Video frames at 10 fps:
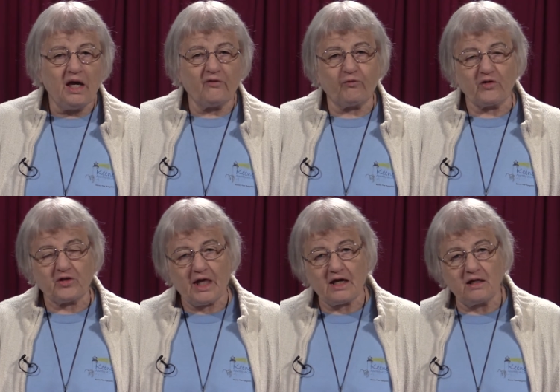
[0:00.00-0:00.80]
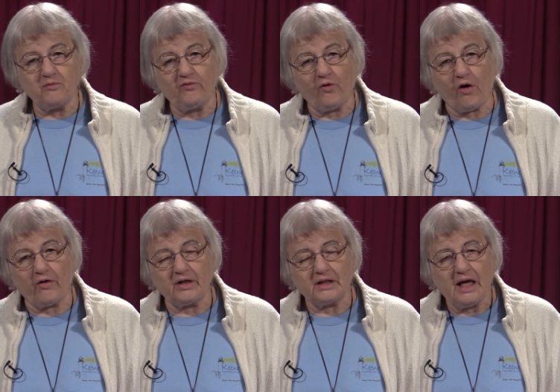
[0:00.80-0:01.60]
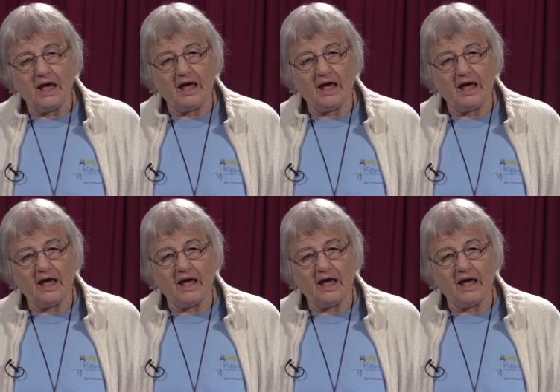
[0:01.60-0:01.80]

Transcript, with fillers: if we thank Him for it